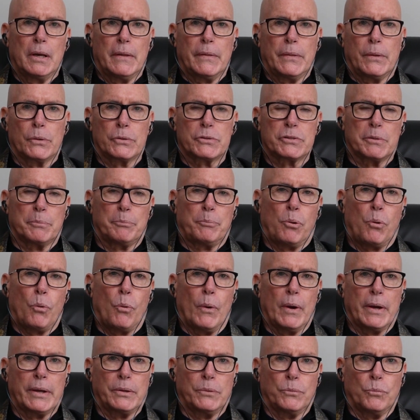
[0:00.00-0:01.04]
there's a
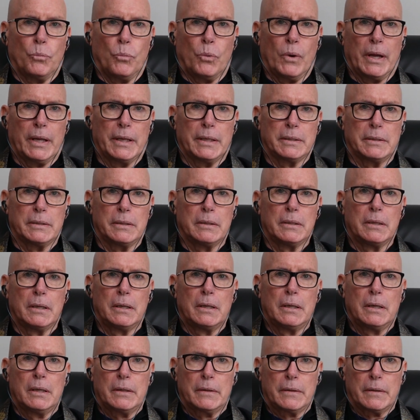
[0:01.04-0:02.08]
point when
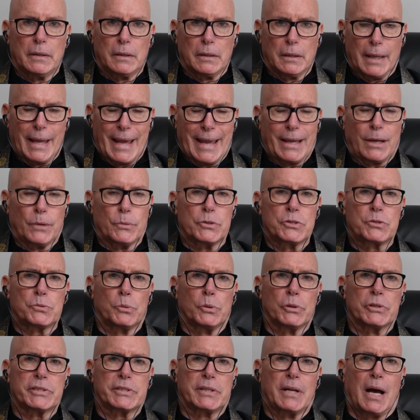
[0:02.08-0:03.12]
language
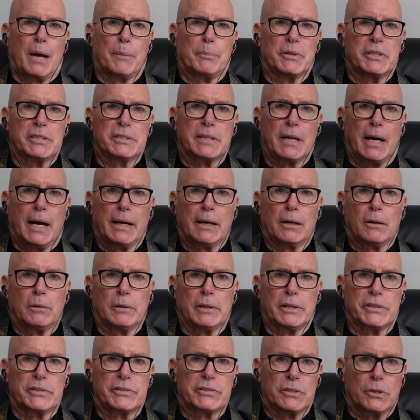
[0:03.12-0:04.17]
will stop
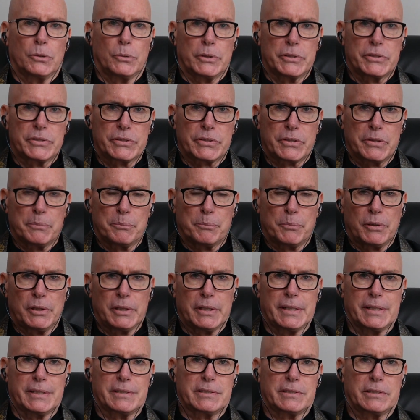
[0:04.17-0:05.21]
entirely, so it's
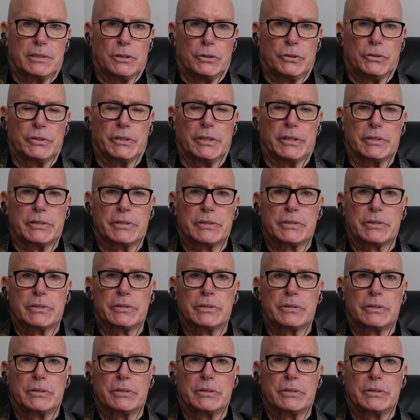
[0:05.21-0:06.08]
complete stillness.